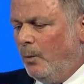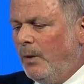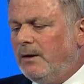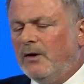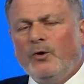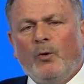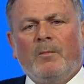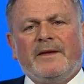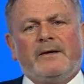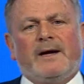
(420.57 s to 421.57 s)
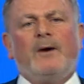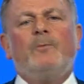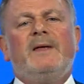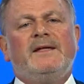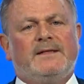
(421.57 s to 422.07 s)
Well, no matter how
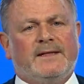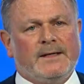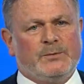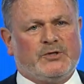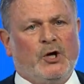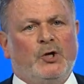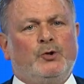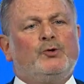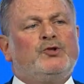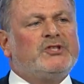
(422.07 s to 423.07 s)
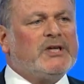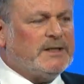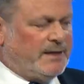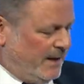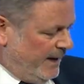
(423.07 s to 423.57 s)
many times you
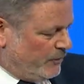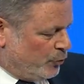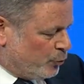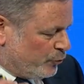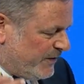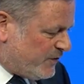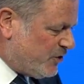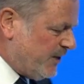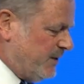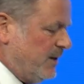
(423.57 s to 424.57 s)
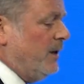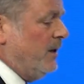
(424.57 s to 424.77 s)
check and you recheck